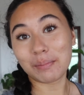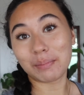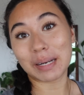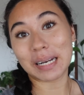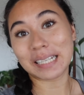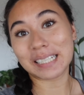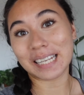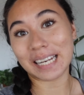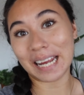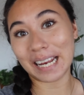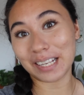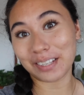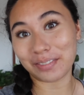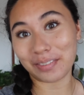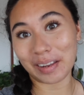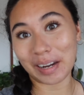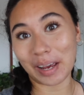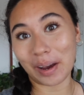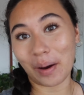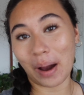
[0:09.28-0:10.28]
But in today's
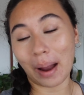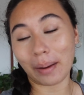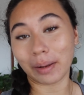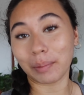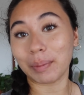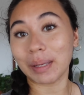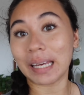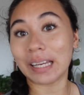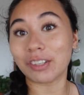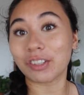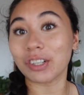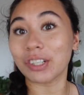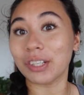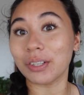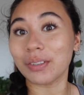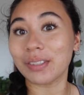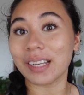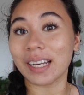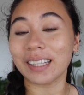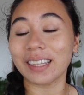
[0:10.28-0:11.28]
video, I'm gonna be
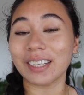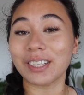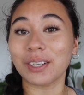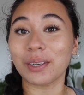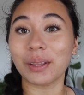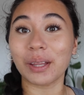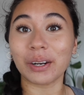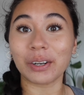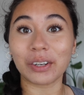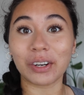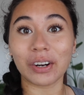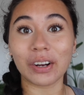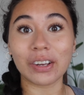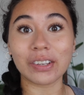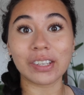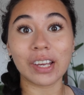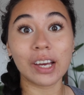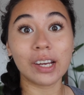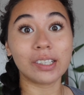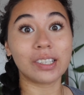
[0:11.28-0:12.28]
introducing the two little
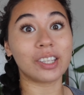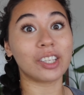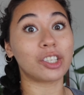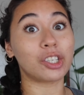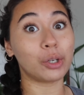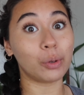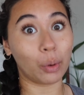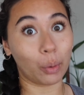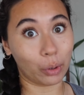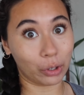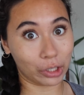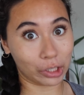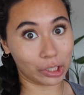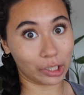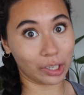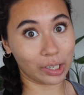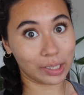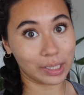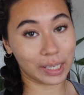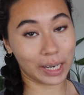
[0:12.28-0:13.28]
girls to the two older
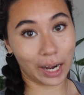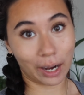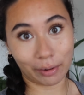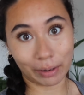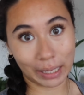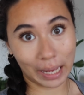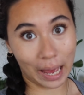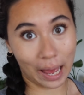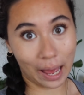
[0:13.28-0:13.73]
girls that I already